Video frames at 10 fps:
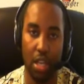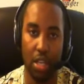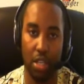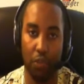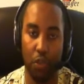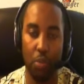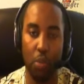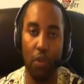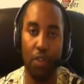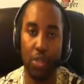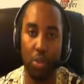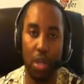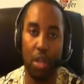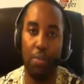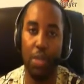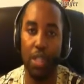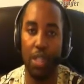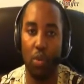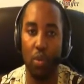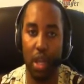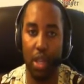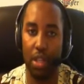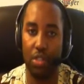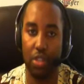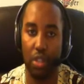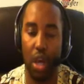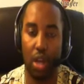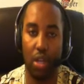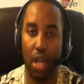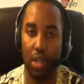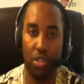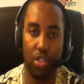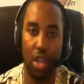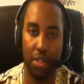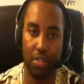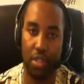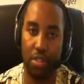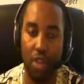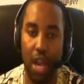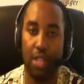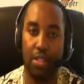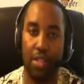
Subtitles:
If you move into a community where there's a lot of gunshots and drugs,